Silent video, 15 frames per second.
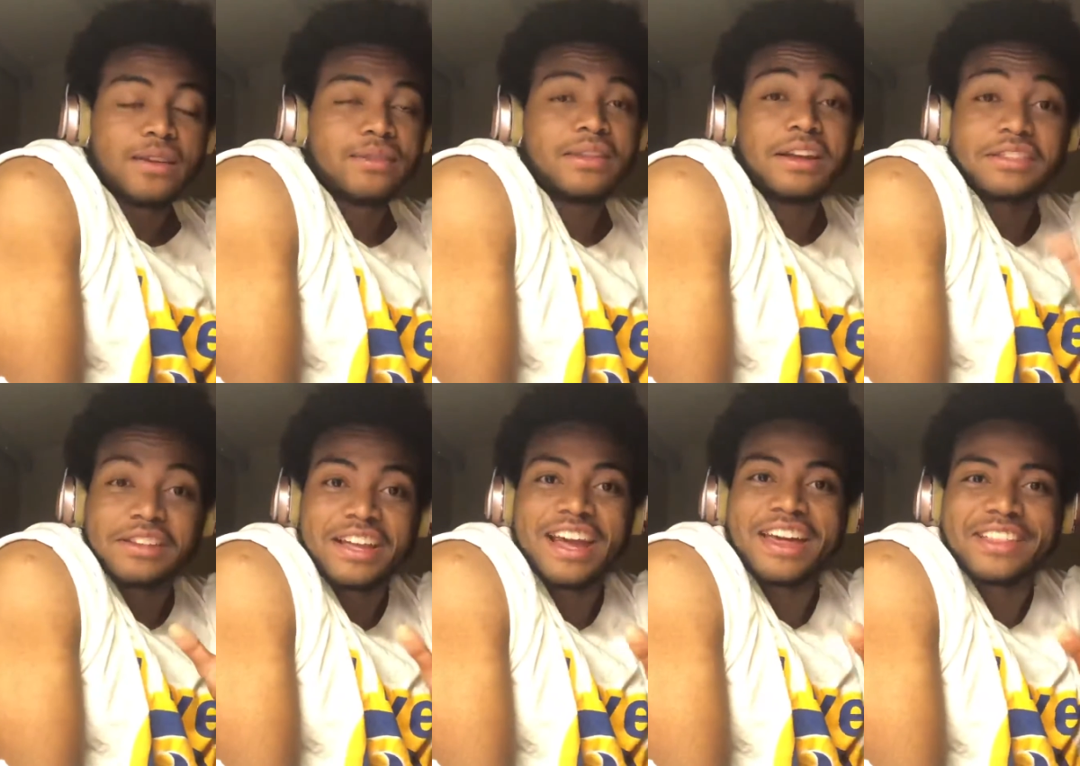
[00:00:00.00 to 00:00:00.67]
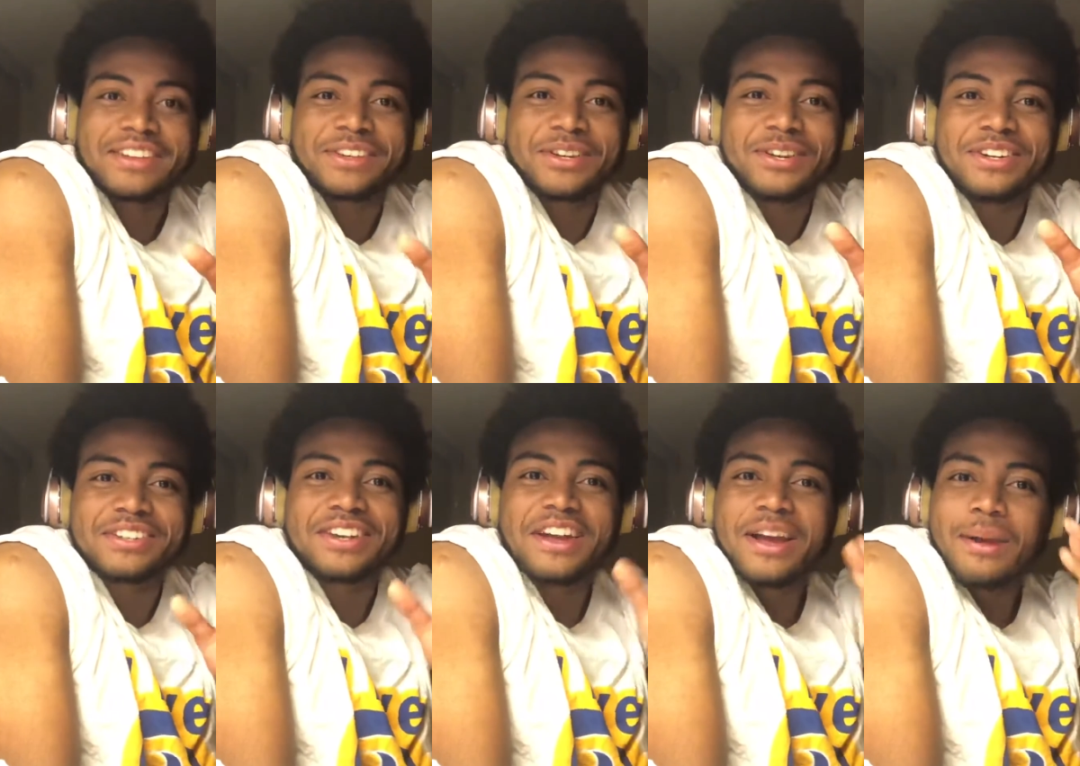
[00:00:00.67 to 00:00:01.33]
Not the Catholic
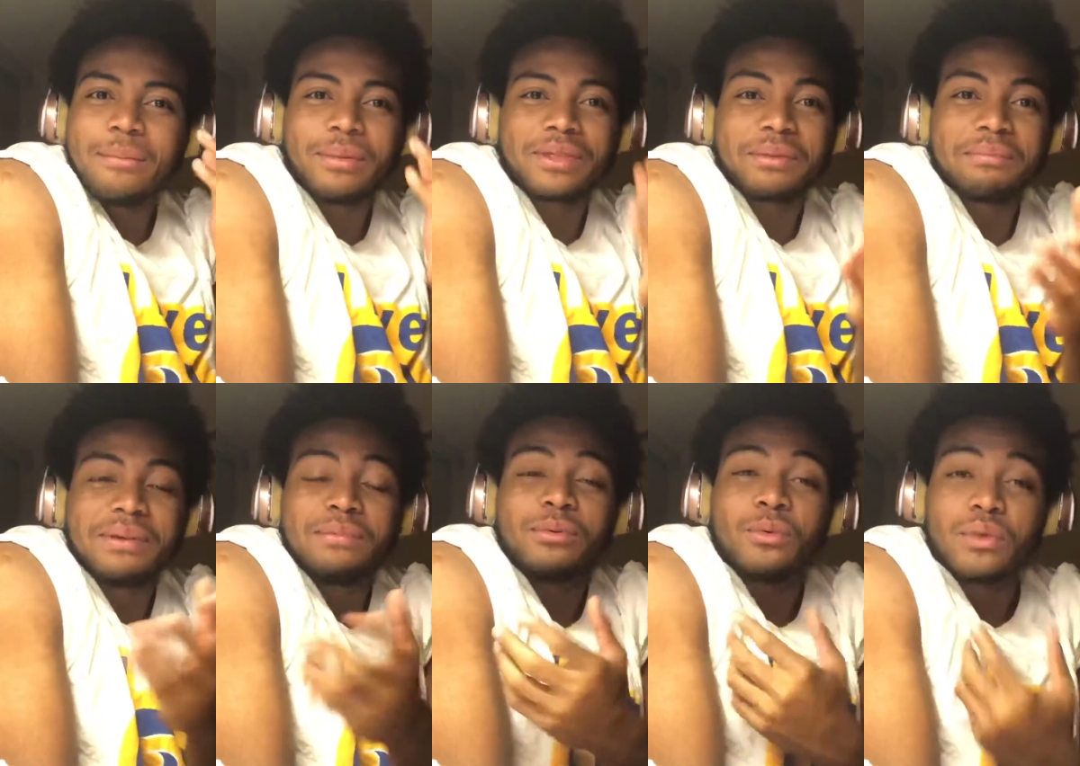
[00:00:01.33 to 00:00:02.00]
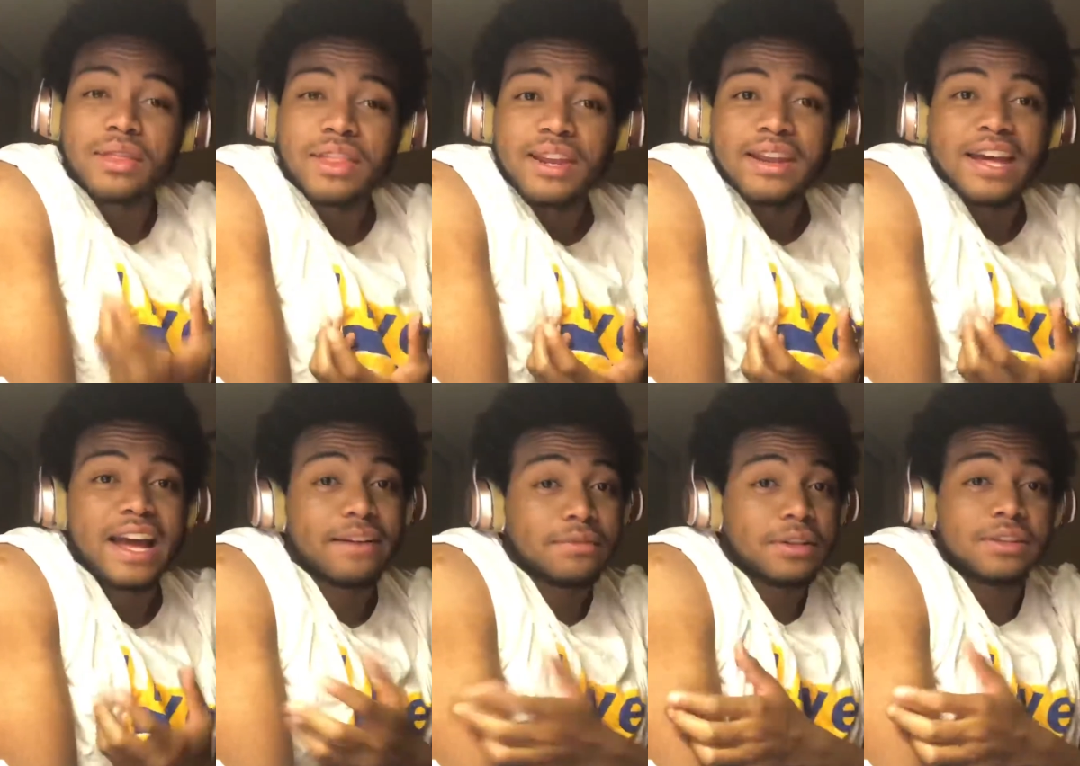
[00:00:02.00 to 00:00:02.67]
Church, but the people within it
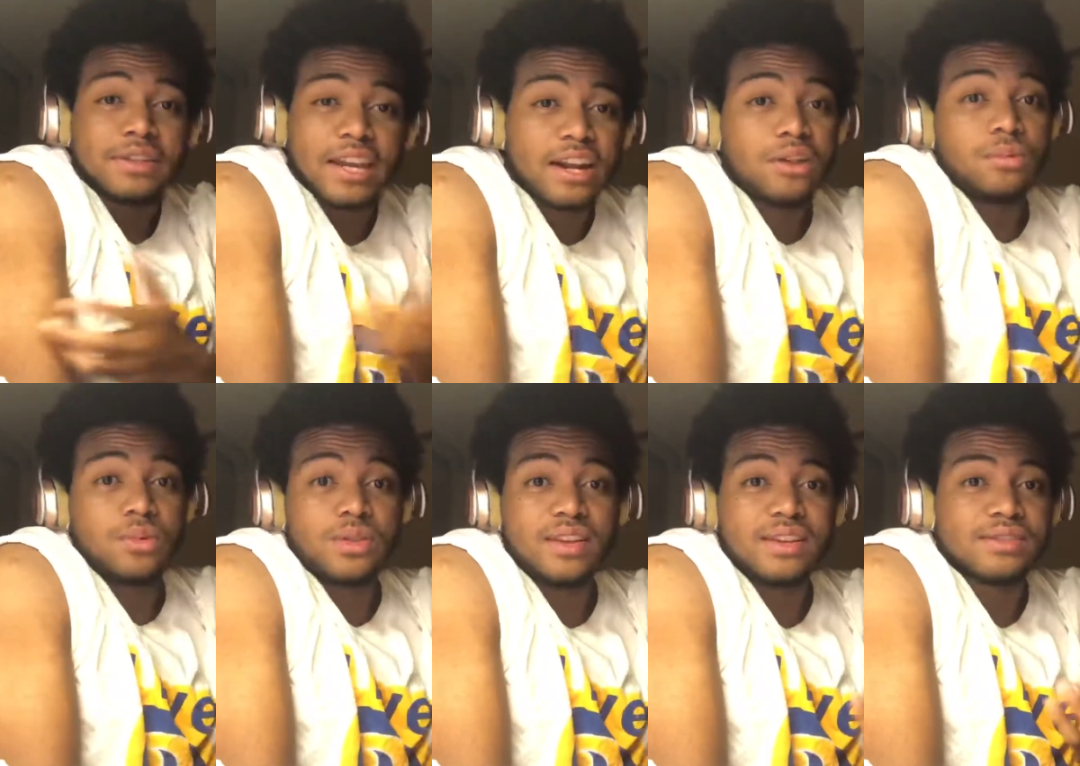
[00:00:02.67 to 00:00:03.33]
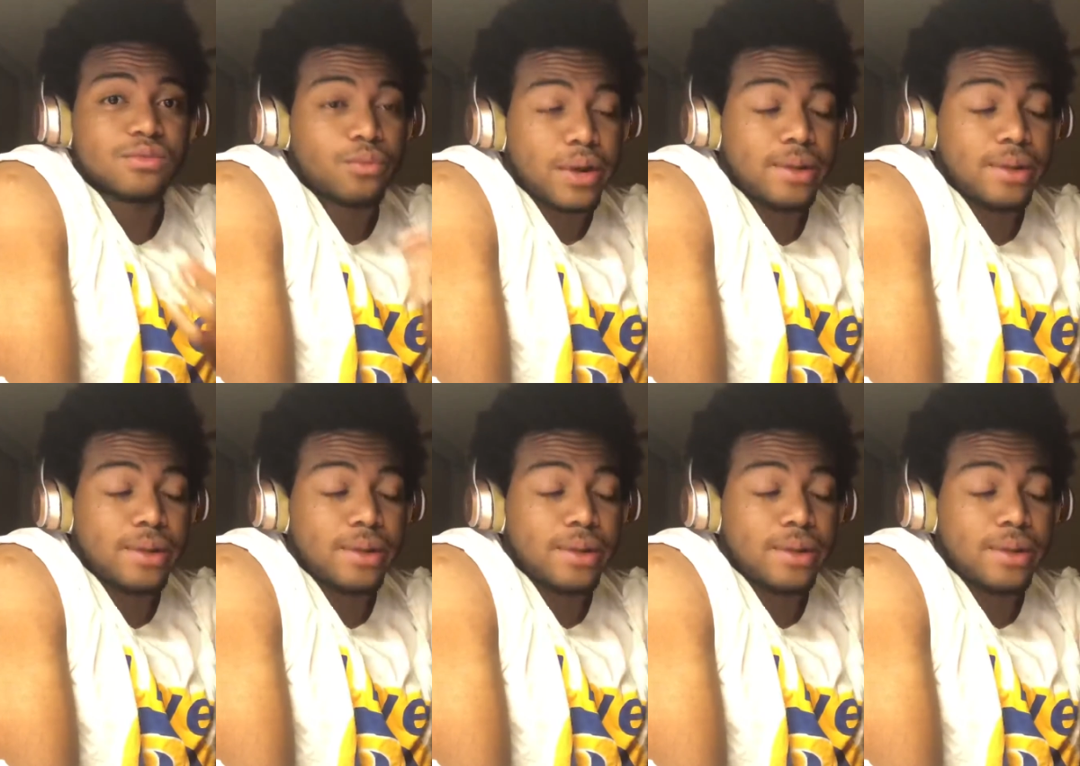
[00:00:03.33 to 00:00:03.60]
have done terrible things.